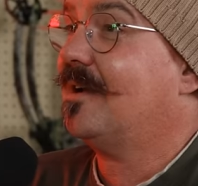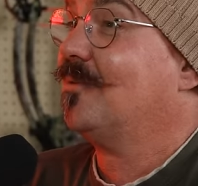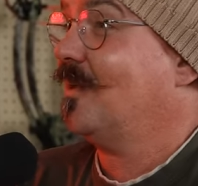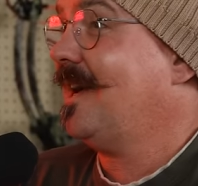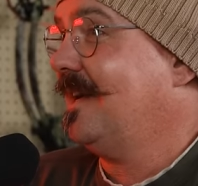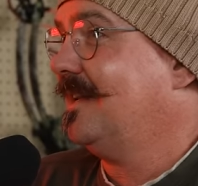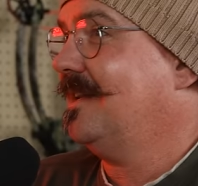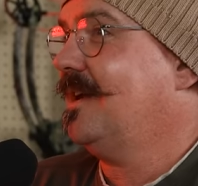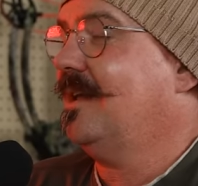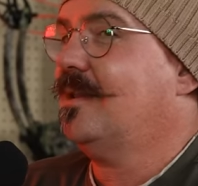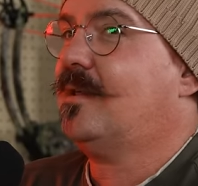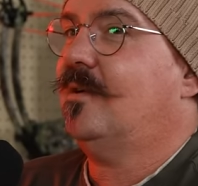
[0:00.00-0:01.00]
Right,
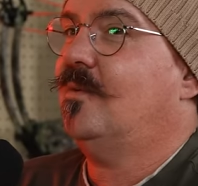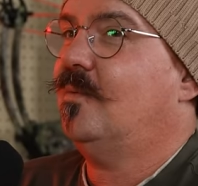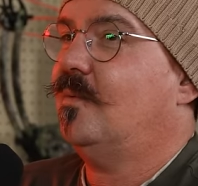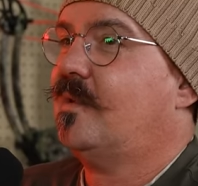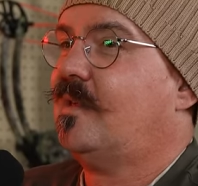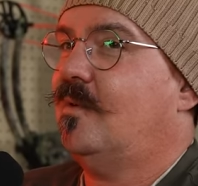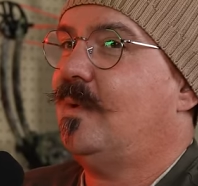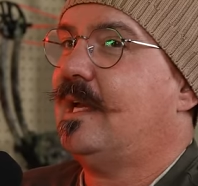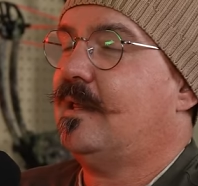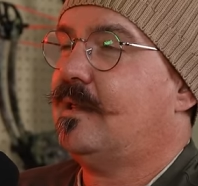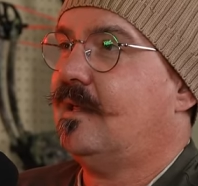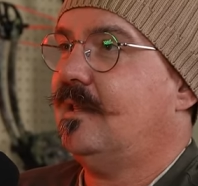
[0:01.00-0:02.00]
And so, yeah. so we
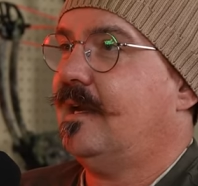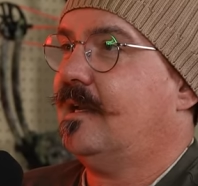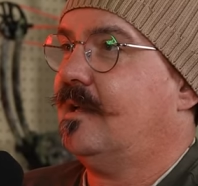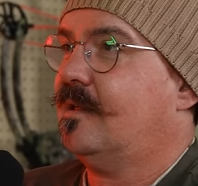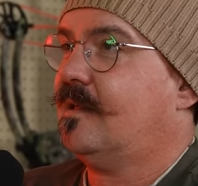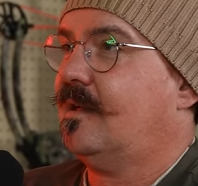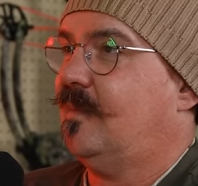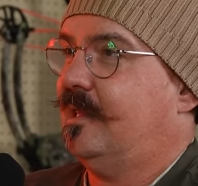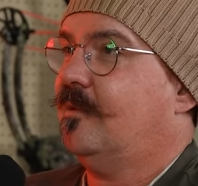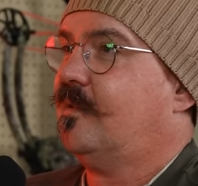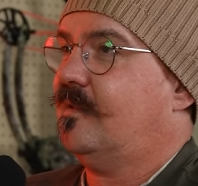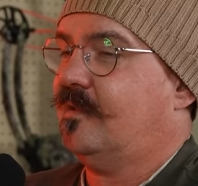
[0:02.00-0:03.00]
can see that as I mean,
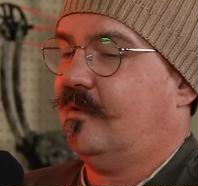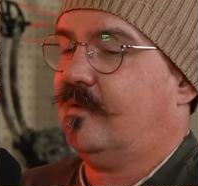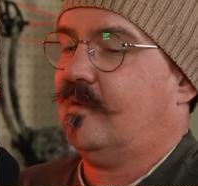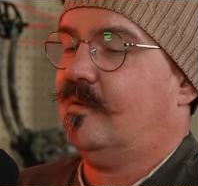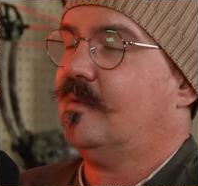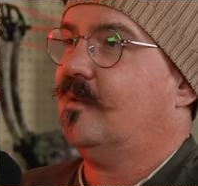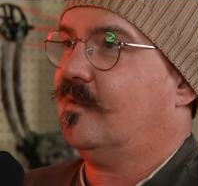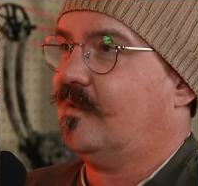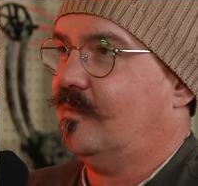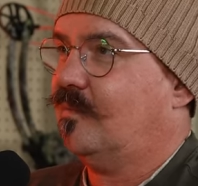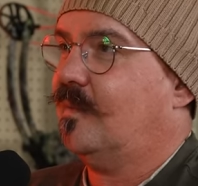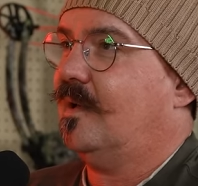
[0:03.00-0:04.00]
there's there's a there's
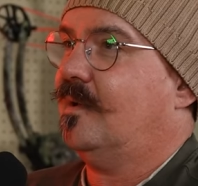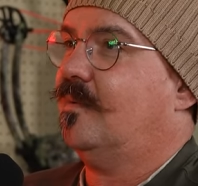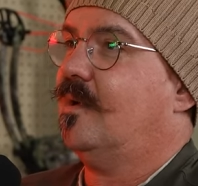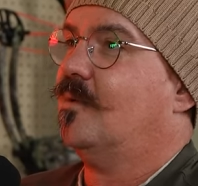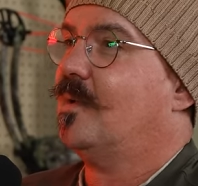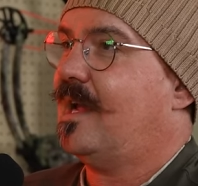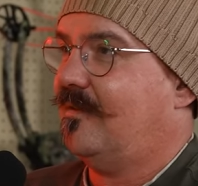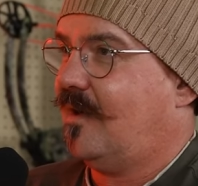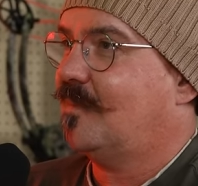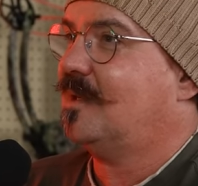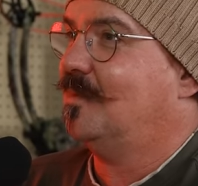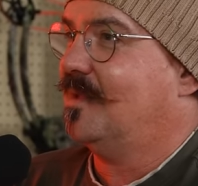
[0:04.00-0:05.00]
a, a, ray of
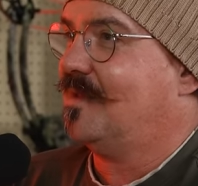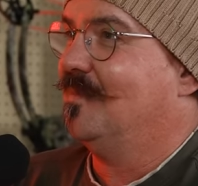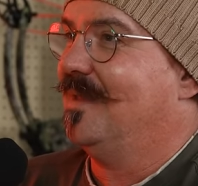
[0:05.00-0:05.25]
optimism